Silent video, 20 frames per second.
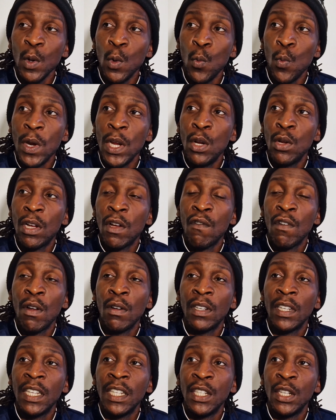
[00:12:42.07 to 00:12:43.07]
we look at
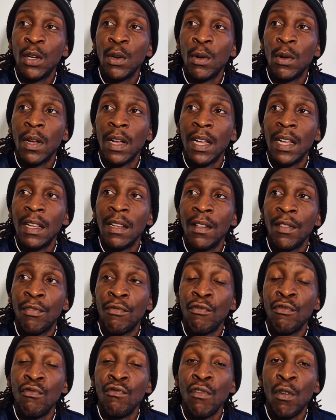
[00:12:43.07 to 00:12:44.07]
Ronaldinho
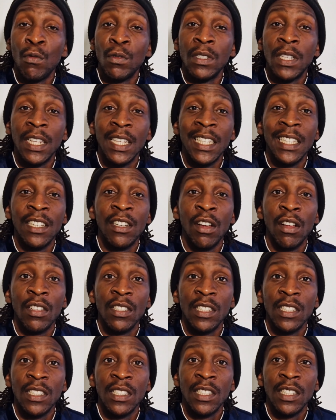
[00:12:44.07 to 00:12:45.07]
through rose-tinted
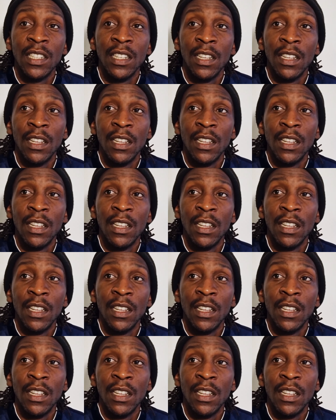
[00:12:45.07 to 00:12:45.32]
glasses.